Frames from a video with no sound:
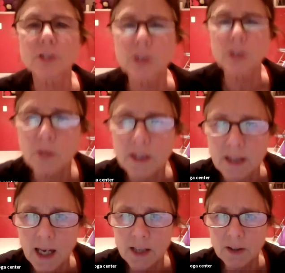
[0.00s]
So
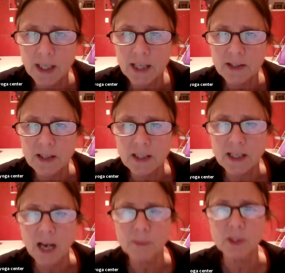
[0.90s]
slide your hands to the
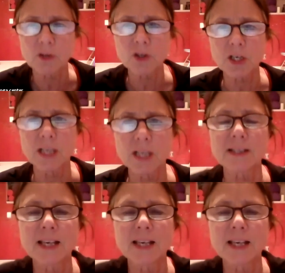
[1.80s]
tops of your shins,